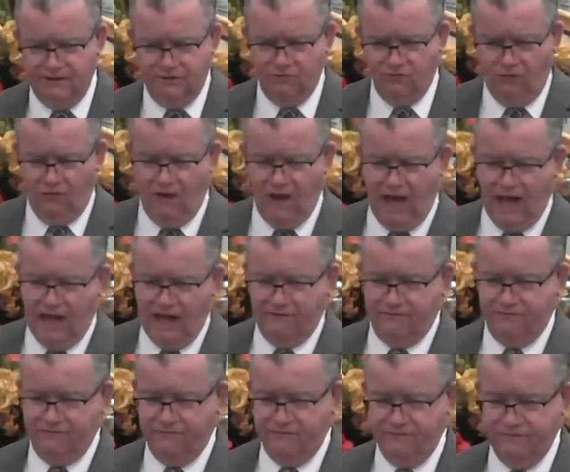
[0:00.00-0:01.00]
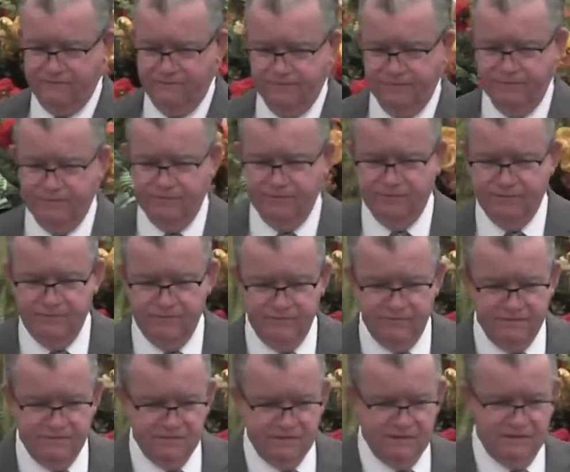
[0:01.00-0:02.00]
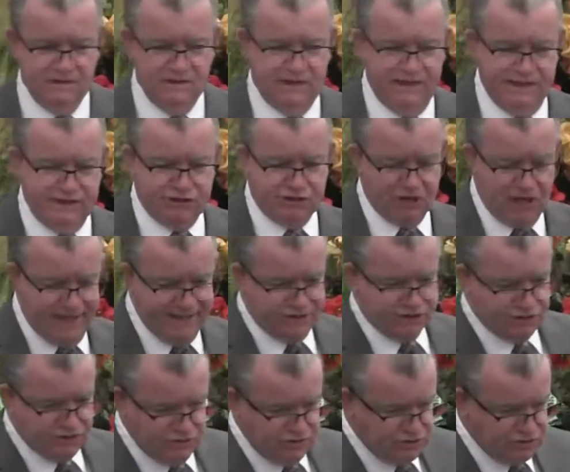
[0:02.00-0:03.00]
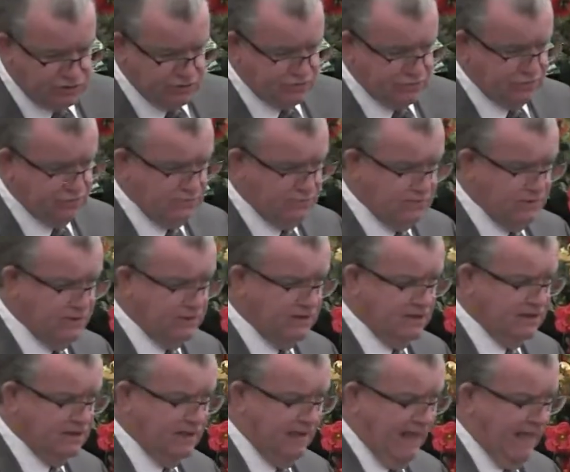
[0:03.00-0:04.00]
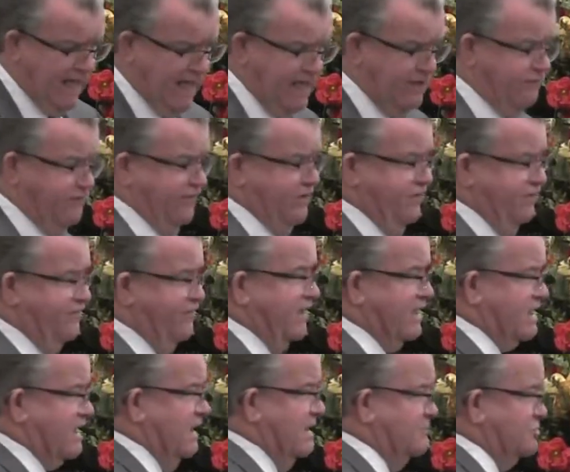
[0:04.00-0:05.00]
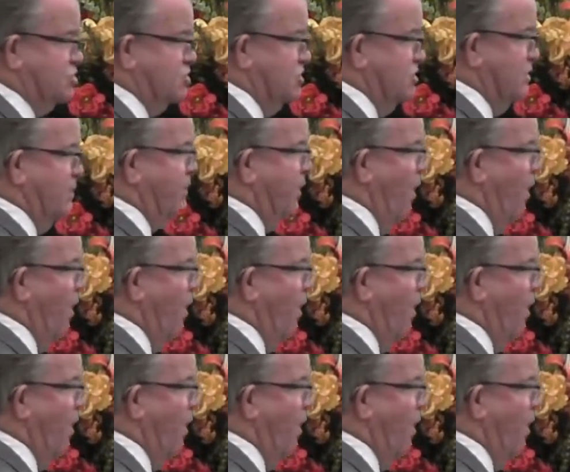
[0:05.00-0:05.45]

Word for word: in your life, He chastens you. Even if it comes to the